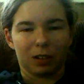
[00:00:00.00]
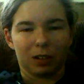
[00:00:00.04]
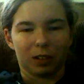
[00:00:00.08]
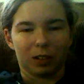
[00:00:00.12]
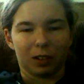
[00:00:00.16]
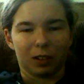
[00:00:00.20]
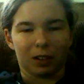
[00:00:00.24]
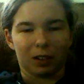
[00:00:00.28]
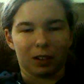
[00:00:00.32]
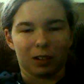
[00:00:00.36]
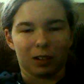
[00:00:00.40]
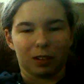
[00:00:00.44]

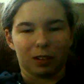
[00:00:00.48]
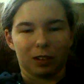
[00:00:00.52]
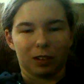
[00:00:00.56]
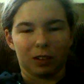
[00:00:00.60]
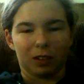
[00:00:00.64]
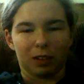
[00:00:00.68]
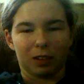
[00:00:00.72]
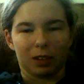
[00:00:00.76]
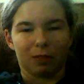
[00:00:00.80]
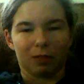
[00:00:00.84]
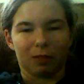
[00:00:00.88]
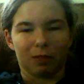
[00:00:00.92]
later on
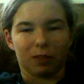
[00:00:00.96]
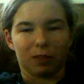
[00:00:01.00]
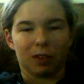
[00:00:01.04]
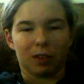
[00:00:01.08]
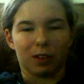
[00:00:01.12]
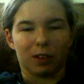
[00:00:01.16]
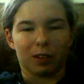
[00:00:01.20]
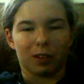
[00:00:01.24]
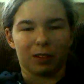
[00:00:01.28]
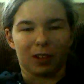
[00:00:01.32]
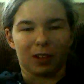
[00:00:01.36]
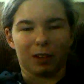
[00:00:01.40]
like
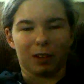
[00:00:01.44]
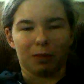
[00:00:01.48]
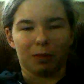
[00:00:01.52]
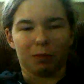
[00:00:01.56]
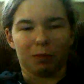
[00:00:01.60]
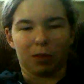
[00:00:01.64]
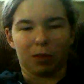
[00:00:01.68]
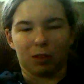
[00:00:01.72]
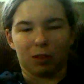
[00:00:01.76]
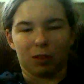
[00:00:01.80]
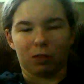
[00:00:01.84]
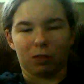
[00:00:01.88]
monitor
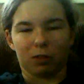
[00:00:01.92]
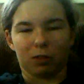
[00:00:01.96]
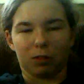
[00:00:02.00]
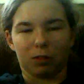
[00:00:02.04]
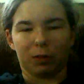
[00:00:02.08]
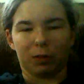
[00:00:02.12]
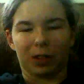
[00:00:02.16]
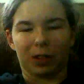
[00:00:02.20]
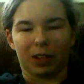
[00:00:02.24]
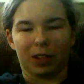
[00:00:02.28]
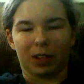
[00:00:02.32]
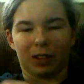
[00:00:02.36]
me.
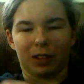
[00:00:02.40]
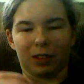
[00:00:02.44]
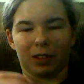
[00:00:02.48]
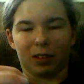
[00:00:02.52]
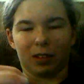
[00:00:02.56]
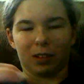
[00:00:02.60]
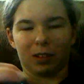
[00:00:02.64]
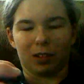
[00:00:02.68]
Um,